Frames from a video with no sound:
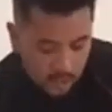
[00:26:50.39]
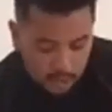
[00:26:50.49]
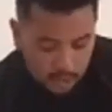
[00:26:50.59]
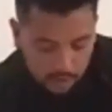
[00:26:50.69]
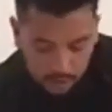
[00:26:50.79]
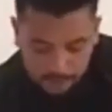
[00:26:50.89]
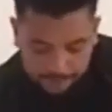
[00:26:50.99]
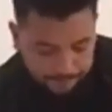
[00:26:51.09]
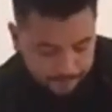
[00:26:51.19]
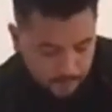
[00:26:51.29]
So
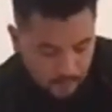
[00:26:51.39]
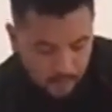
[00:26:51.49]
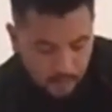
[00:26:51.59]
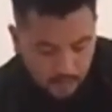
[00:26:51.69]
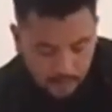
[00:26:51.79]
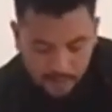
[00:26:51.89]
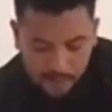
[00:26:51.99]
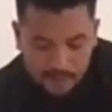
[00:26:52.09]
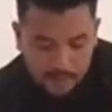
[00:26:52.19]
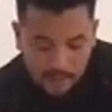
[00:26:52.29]

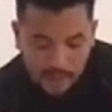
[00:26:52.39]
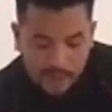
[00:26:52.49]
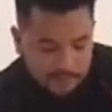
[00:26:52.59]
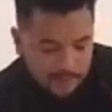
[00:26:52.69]
Achilles and calf